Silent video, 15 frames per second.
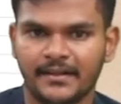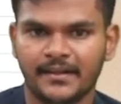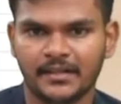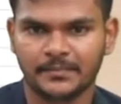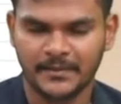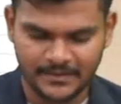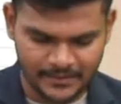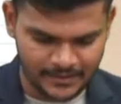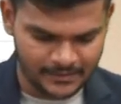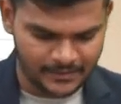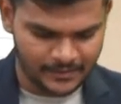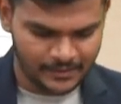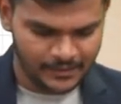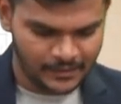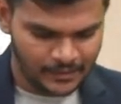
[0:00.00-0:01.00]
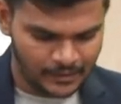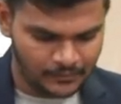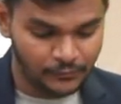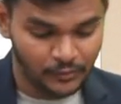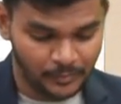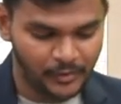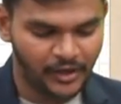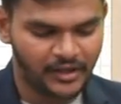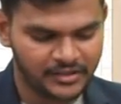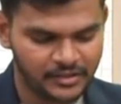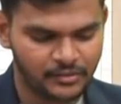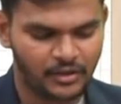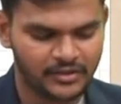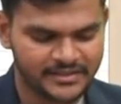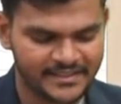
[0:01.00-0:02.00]
That's basically the full production
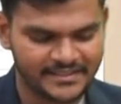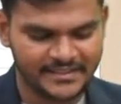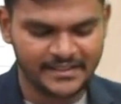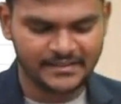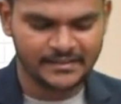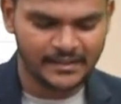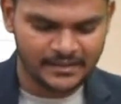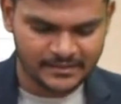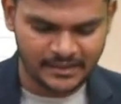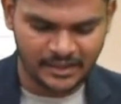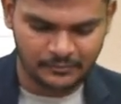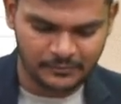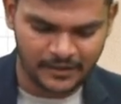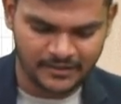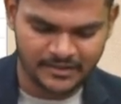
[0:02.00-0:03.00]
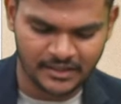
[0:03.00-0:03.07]
cost exceeds selling price.